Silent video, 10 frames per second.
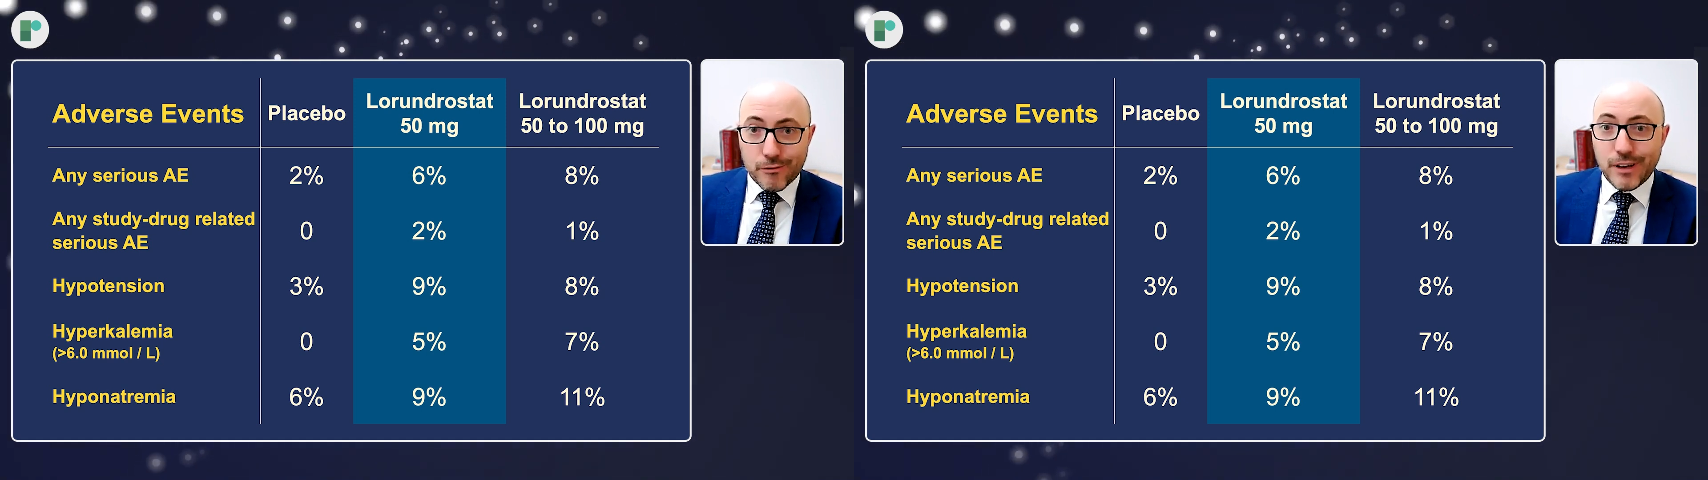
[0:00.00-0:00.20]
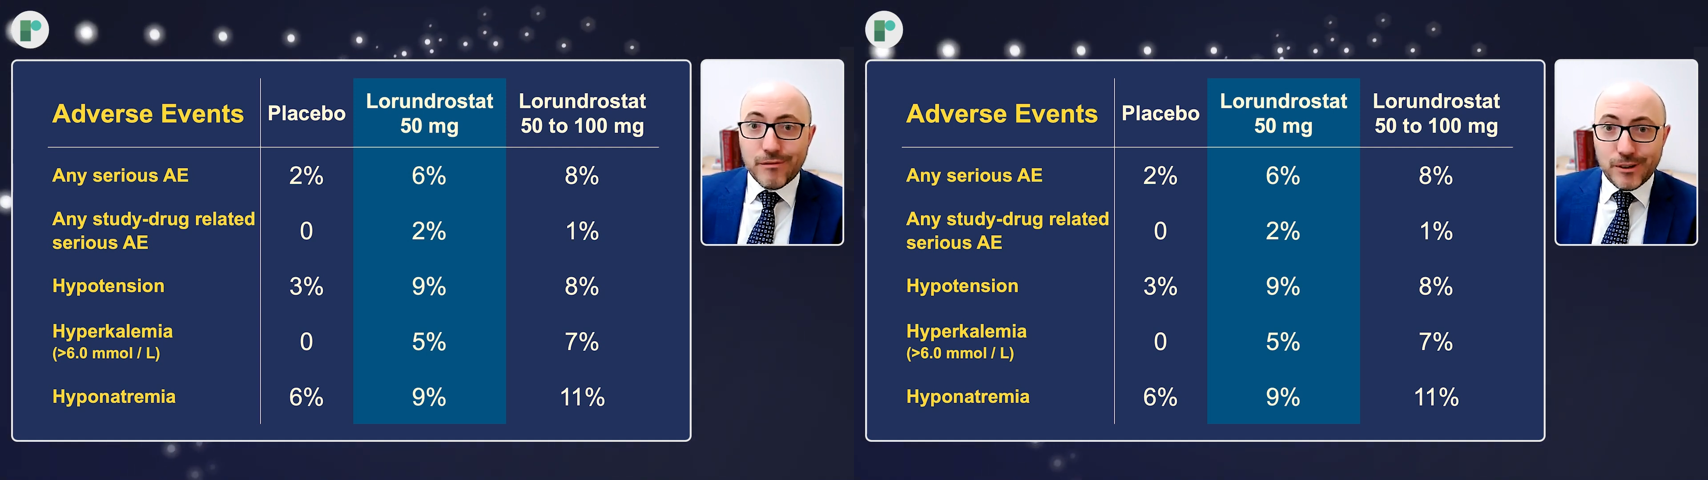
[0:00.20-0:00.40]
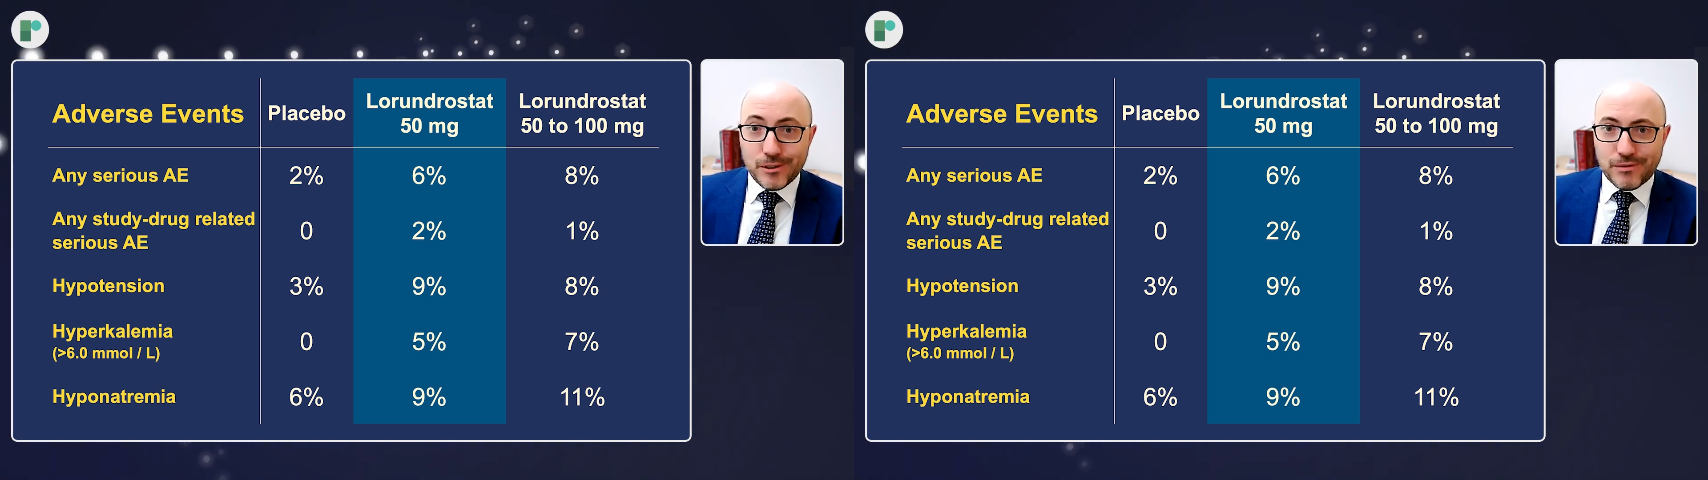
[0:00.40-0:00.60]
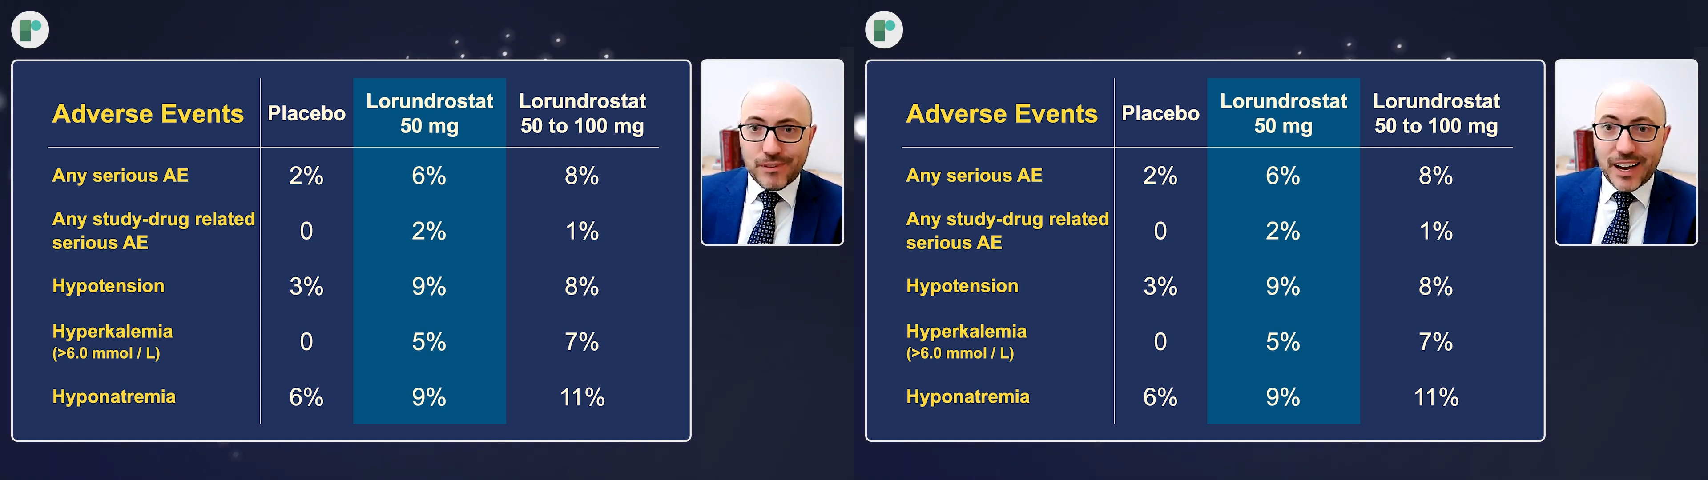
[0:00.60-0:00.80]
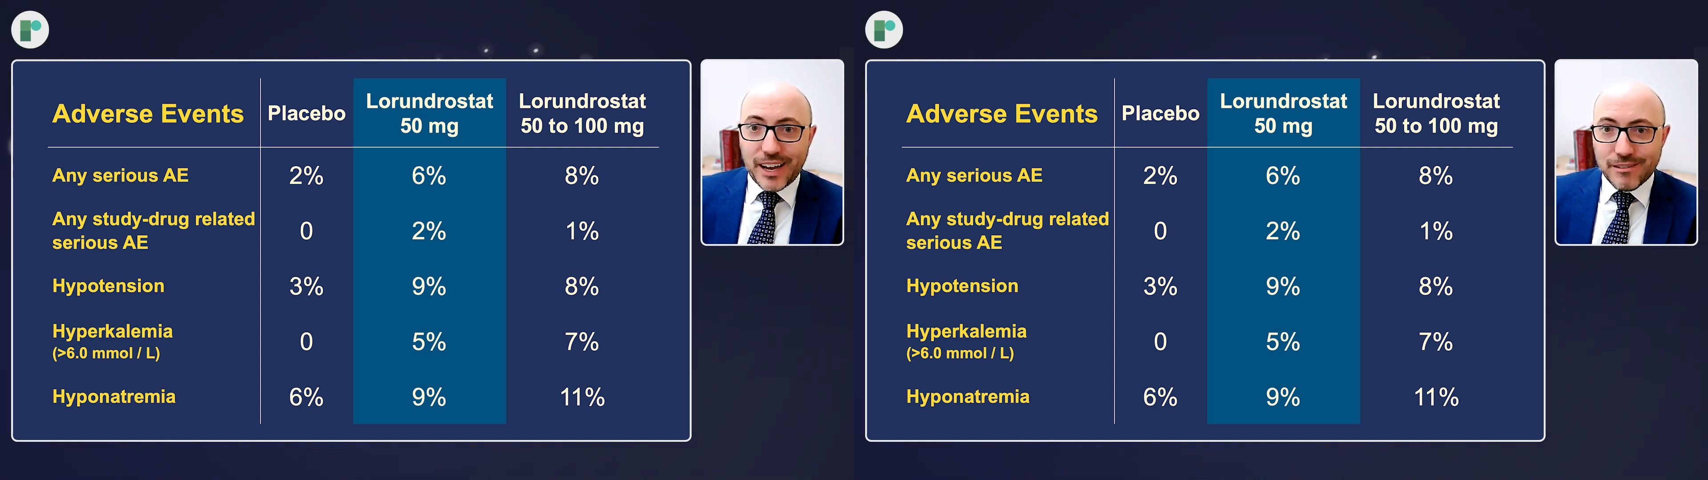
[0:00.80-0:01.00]
three of those
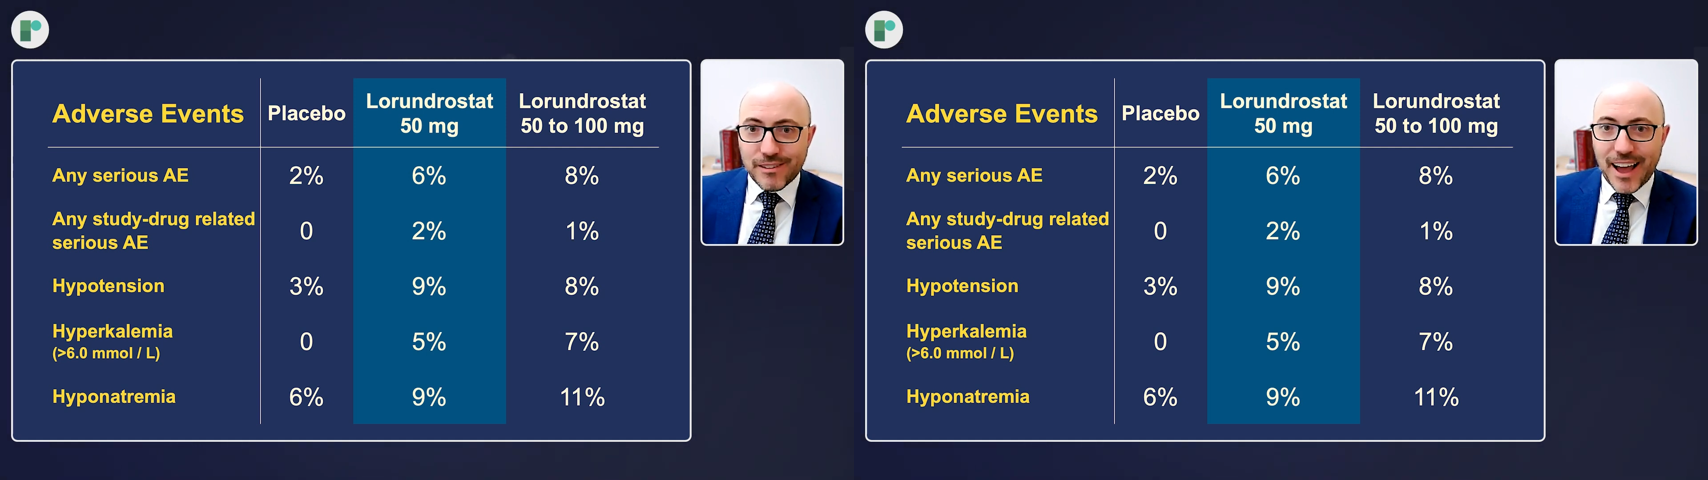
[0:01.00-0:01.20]
five